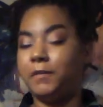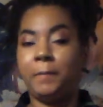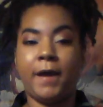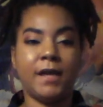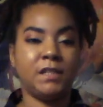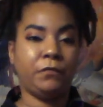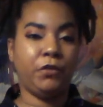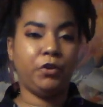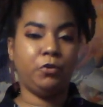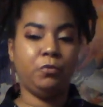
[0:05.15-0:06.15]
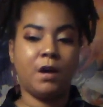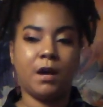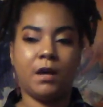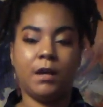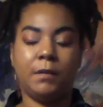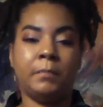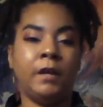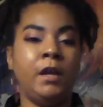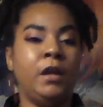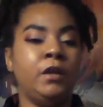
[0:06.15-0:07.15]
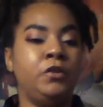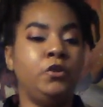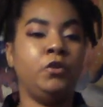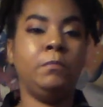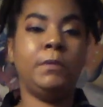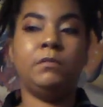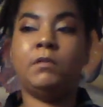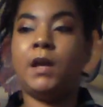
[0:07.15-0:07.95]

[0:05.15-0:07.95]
The past few new moon